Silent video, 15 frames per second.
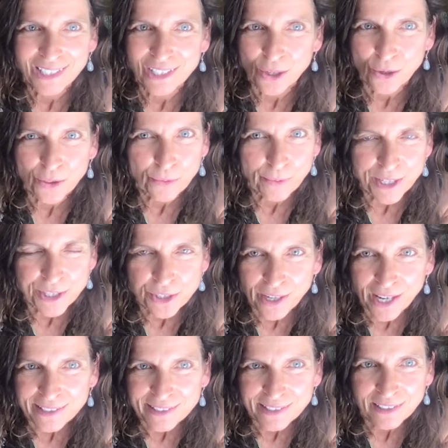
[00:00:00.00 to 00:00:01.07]
the rates are
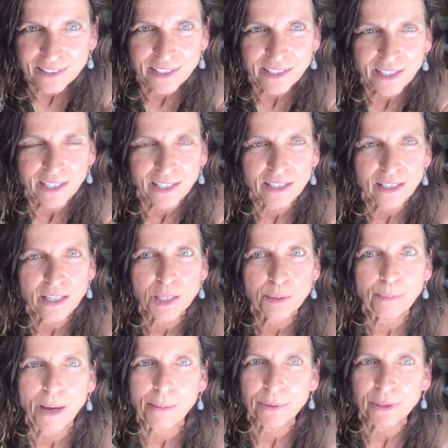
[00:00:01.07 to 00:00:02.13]
escalating. The
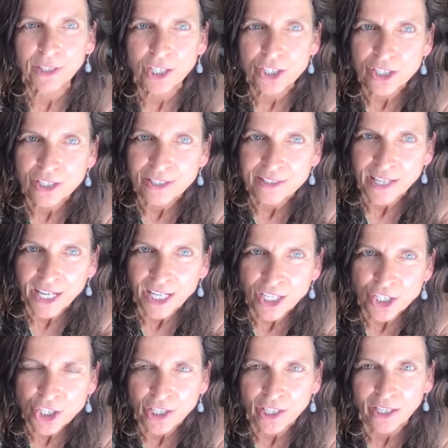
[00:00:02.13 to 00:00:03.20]
population is
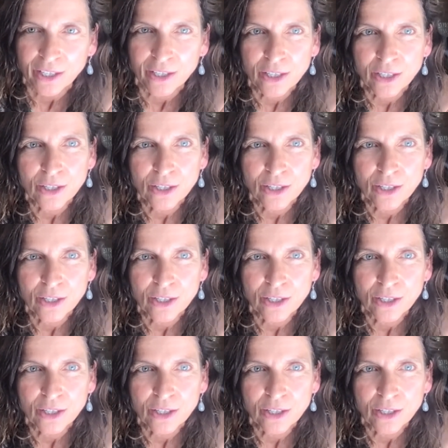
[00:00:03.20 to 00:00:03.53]
aging.